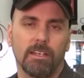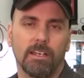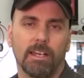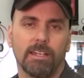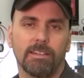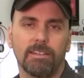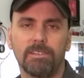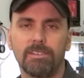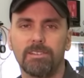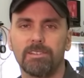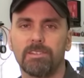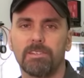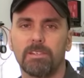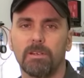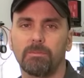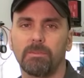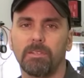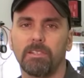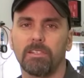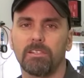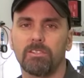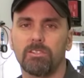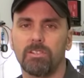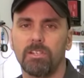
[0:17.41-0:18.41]
And this is
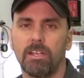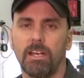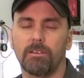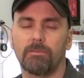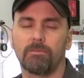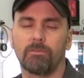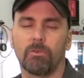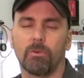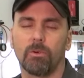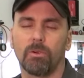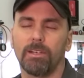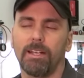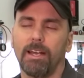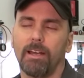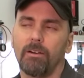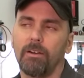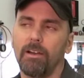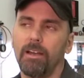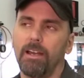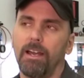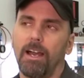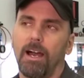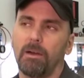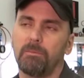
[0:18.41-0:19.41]
something to check for.
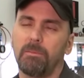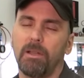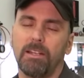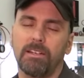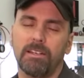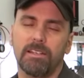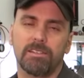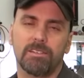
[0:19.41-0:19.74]
Now, I'm not